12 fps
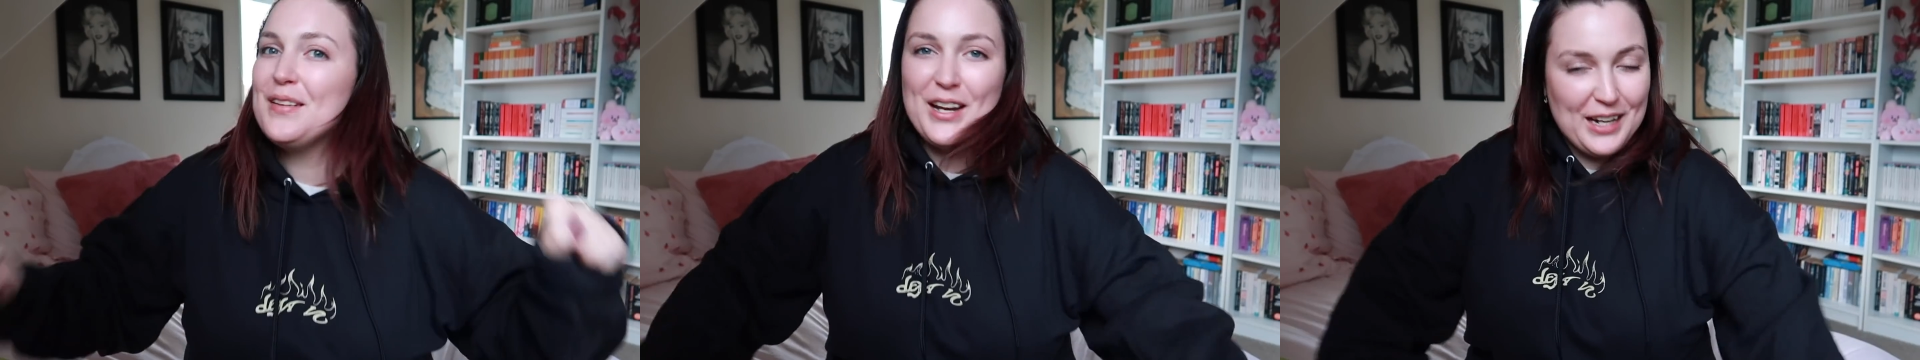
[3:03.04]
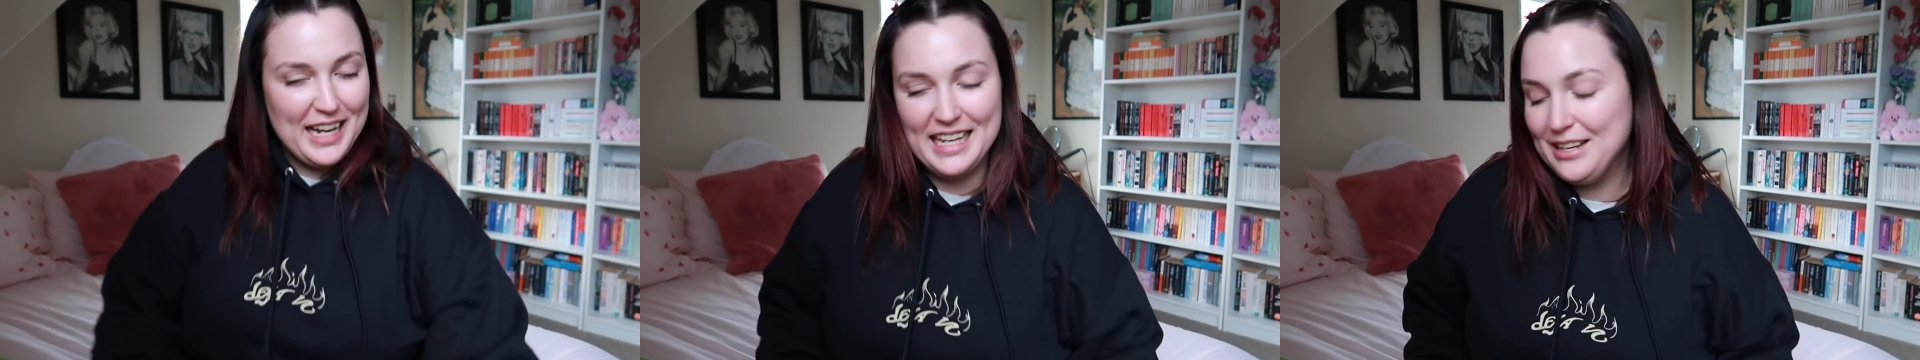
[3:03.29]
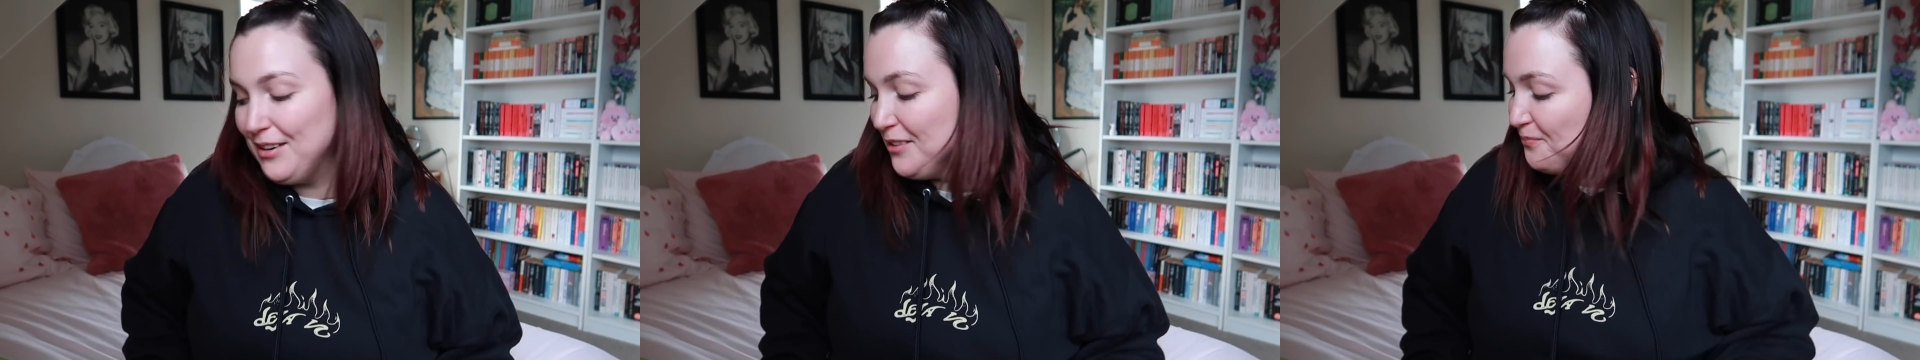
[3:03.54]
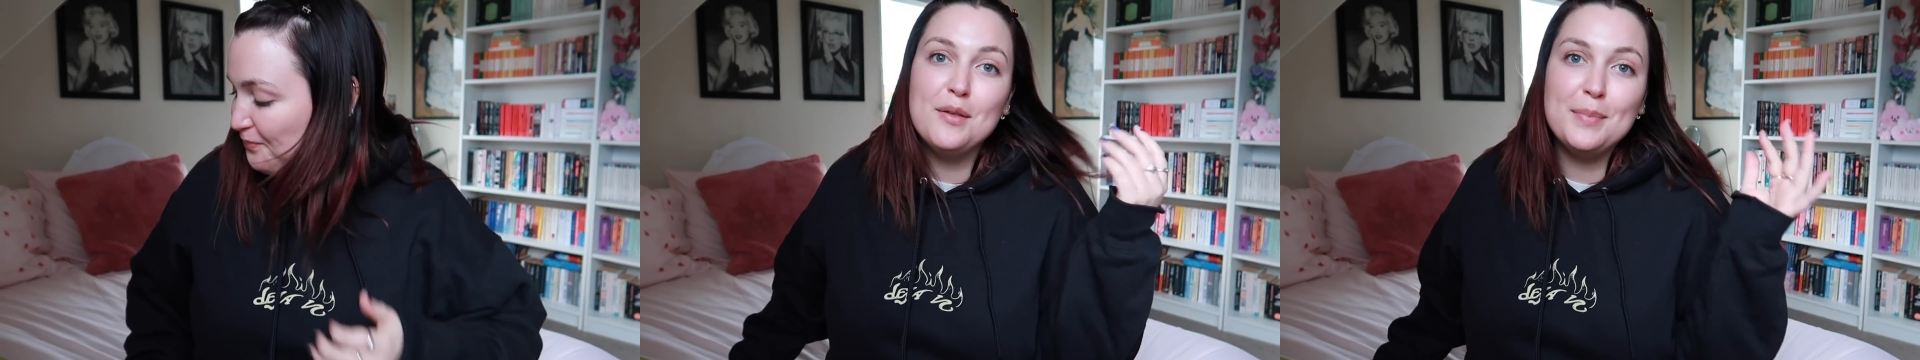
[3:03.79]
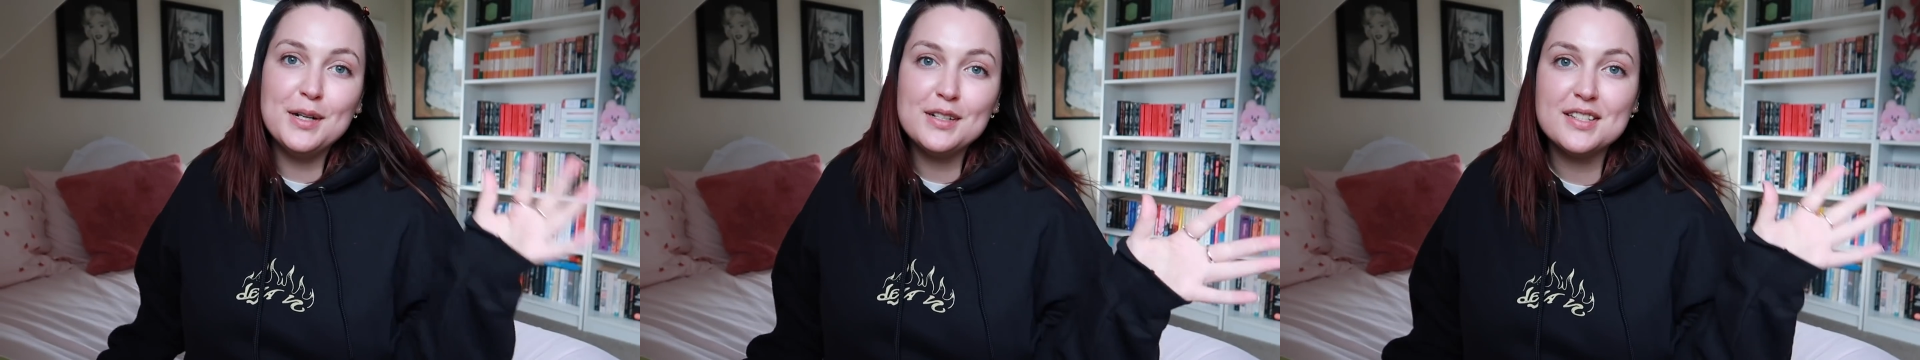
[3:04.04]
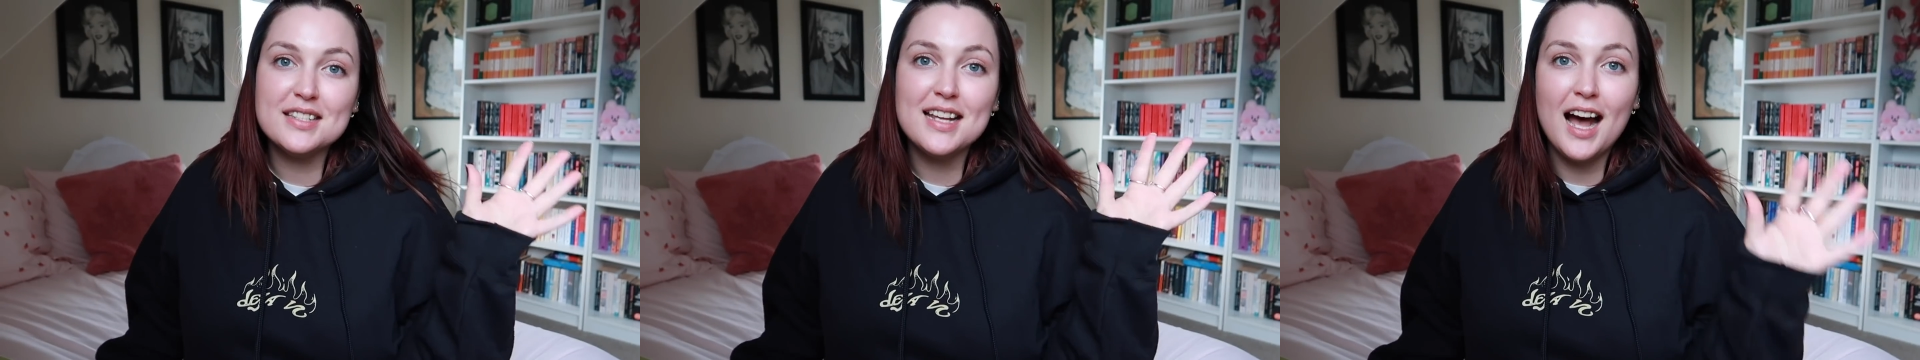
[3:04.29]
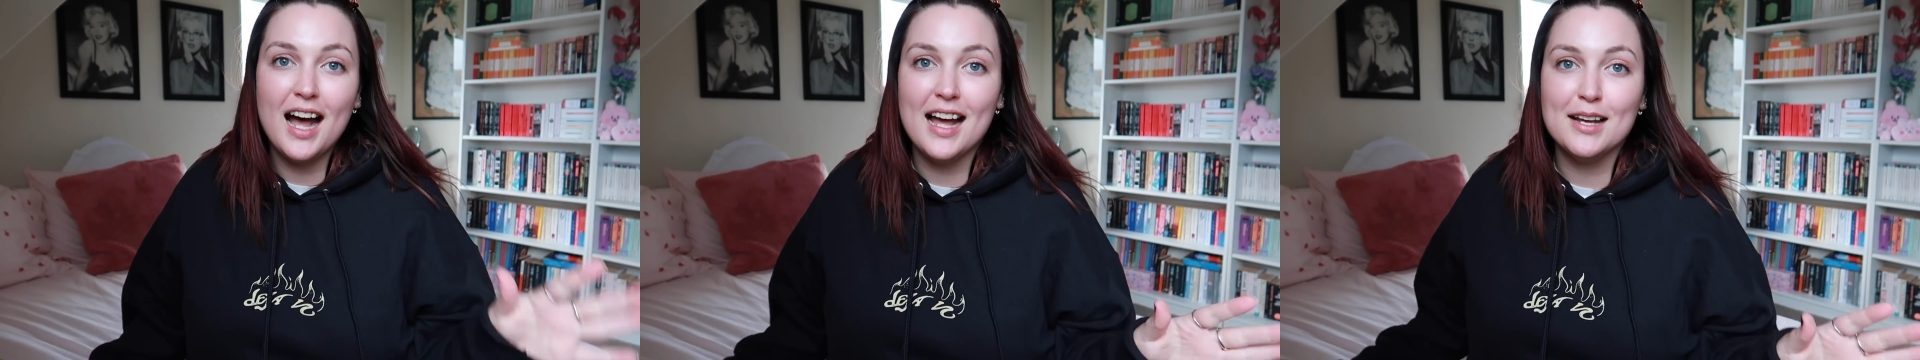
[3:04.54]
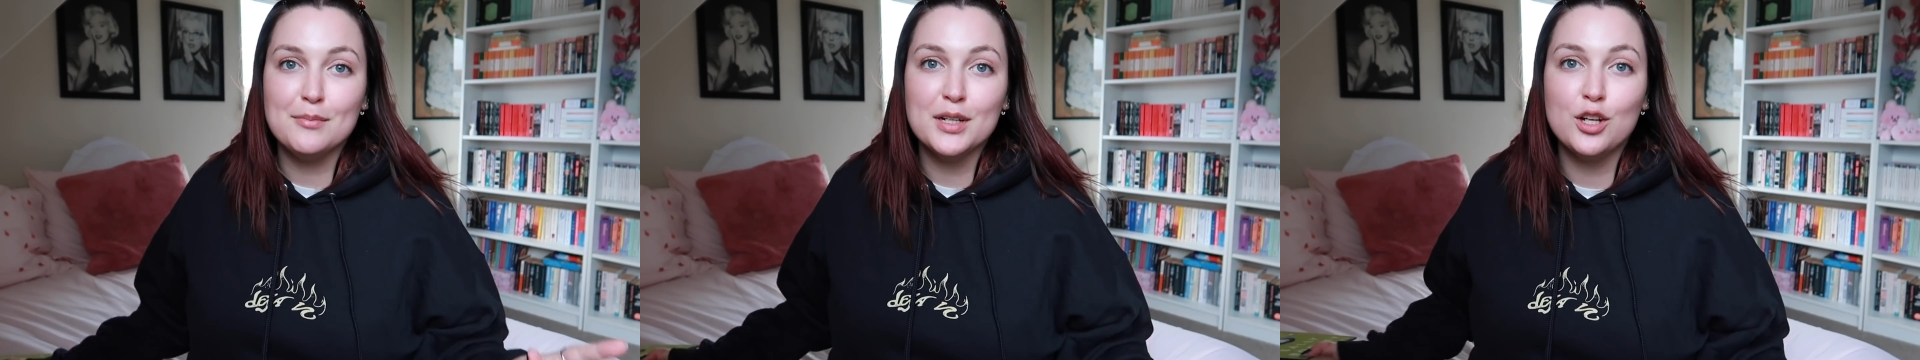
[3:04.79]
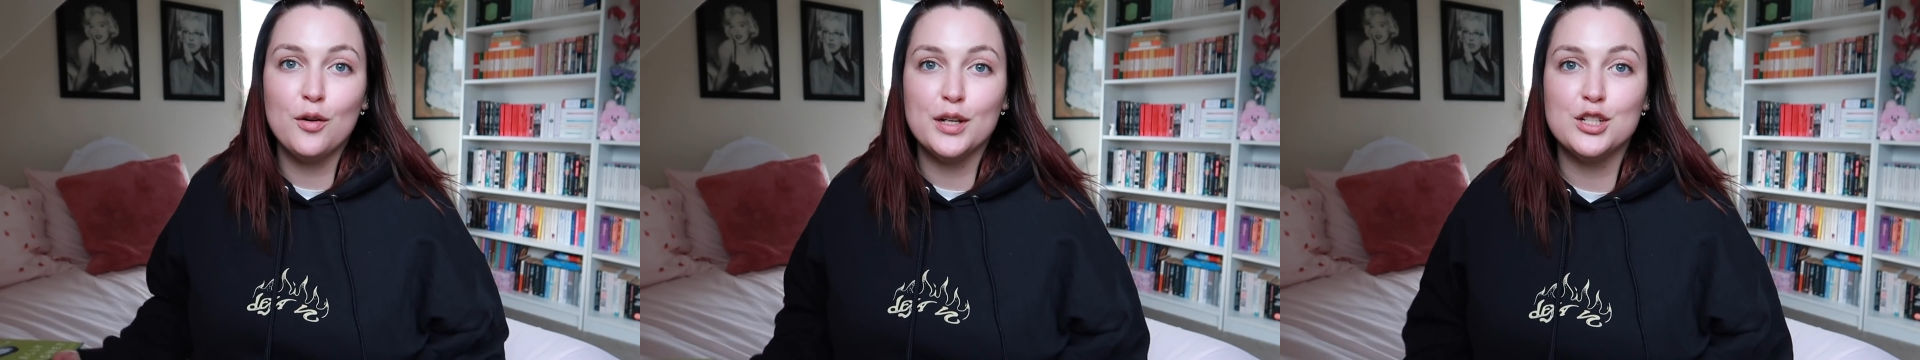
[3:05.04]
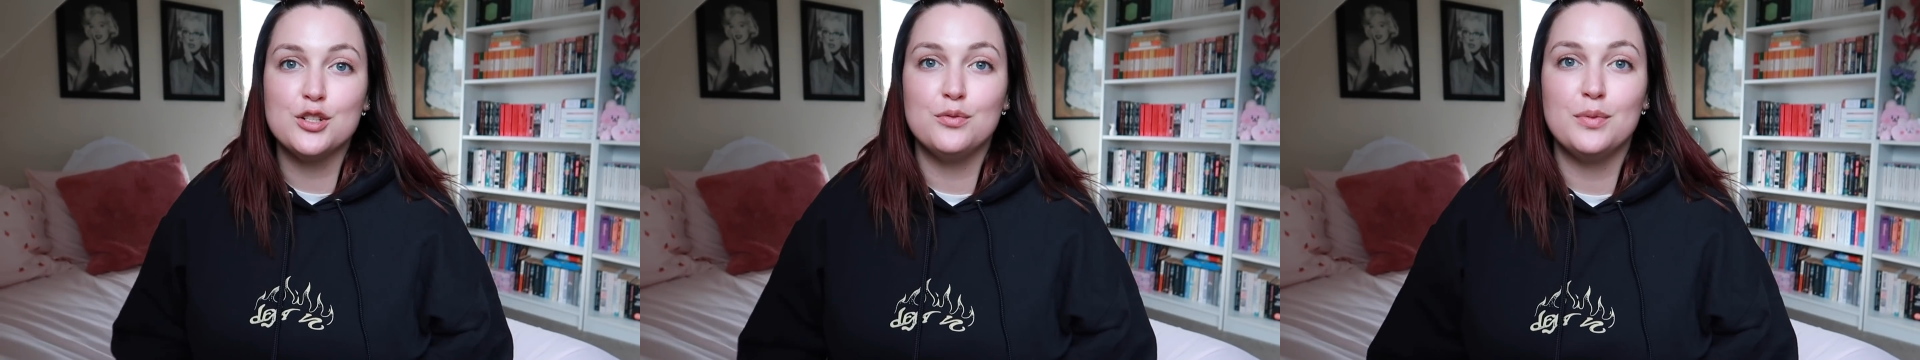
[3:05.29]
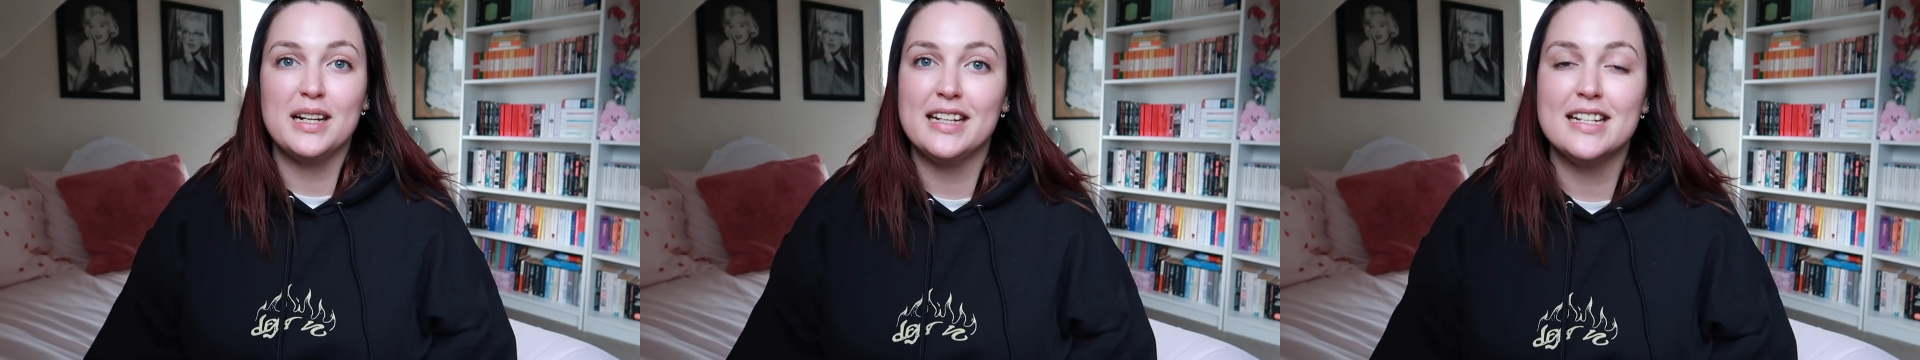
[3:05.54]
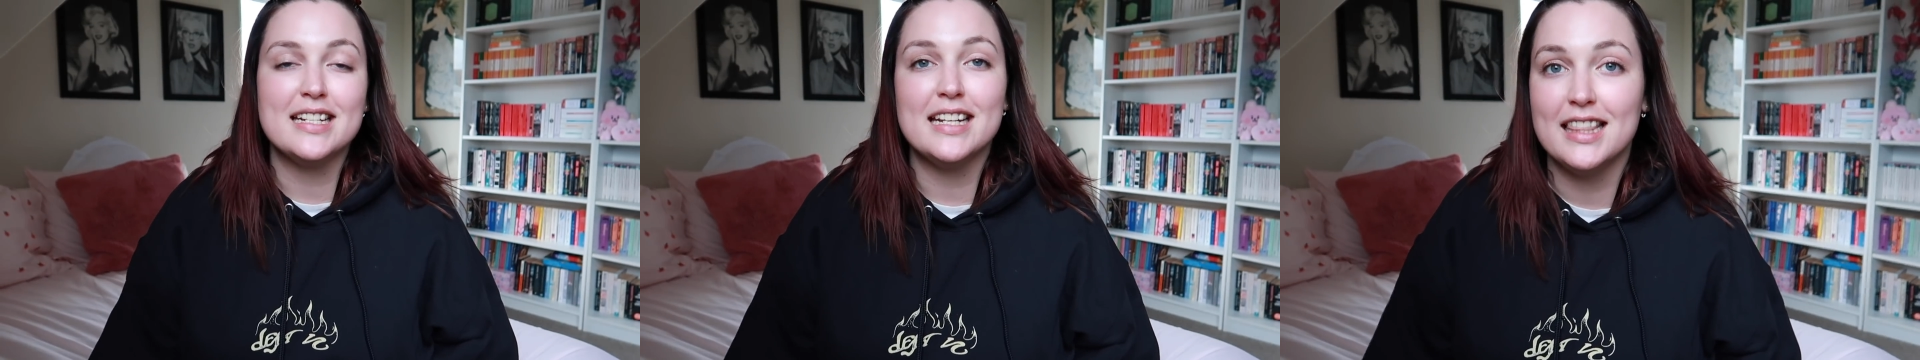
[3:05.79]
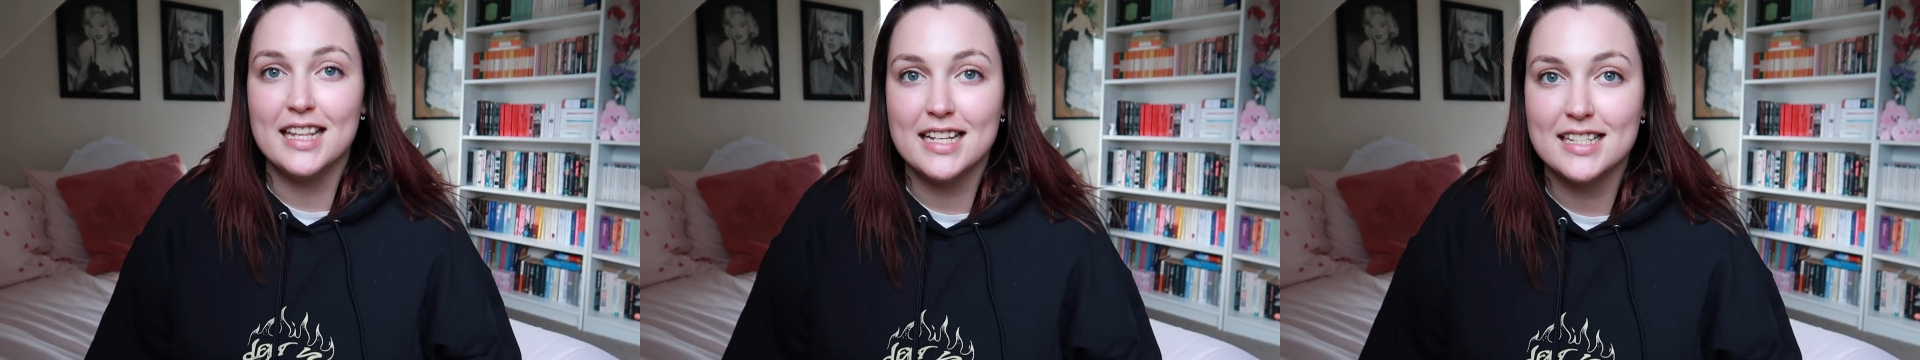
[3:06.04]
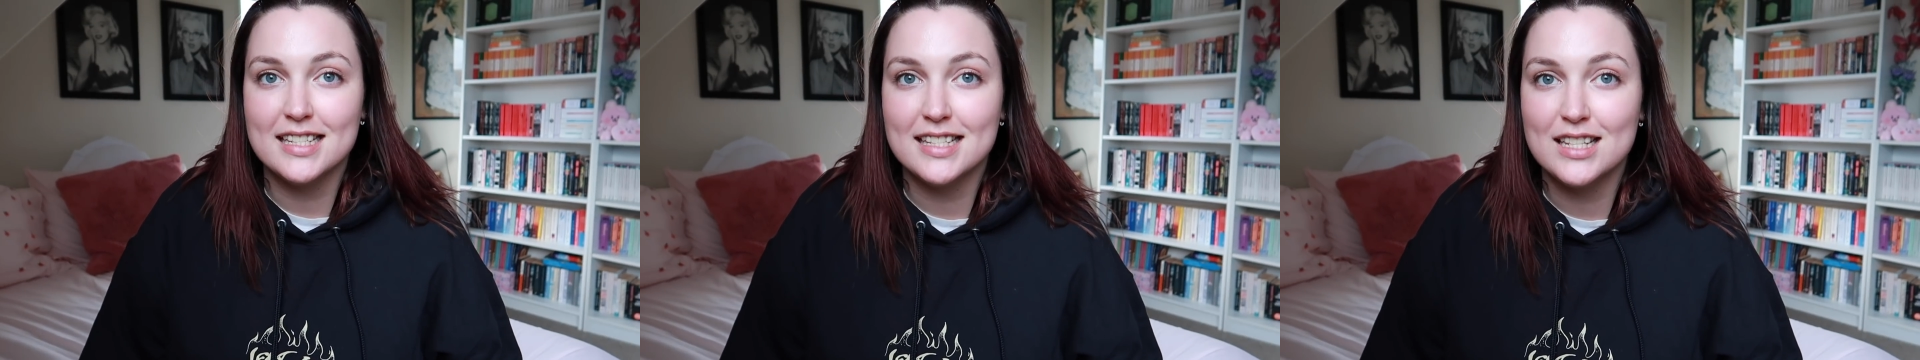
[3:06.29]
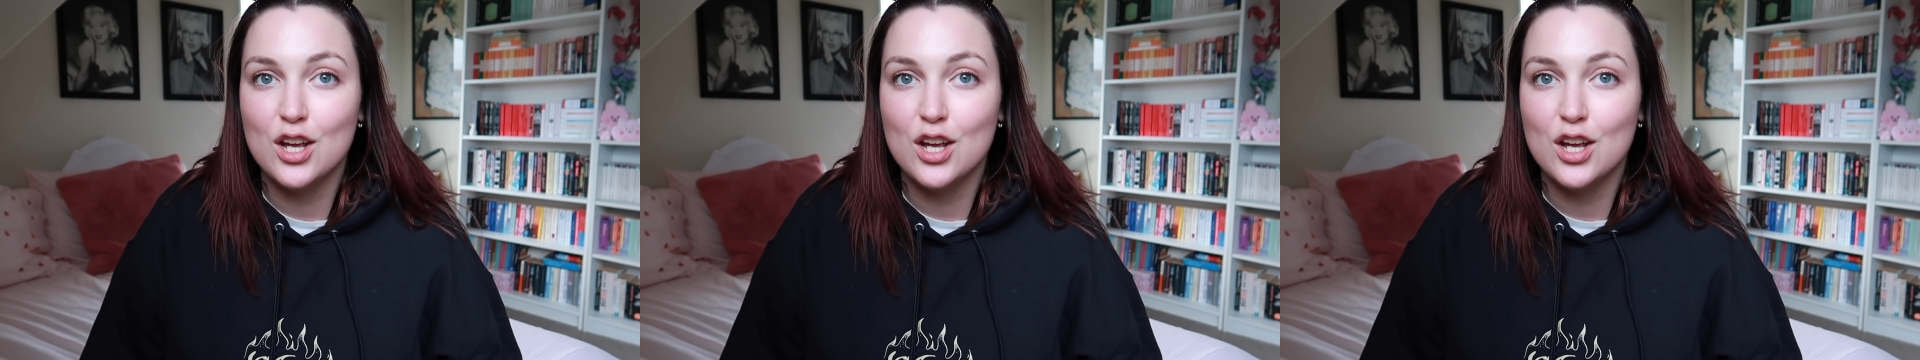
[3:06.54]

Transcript: Okay, anyway, the books I'm going to read in this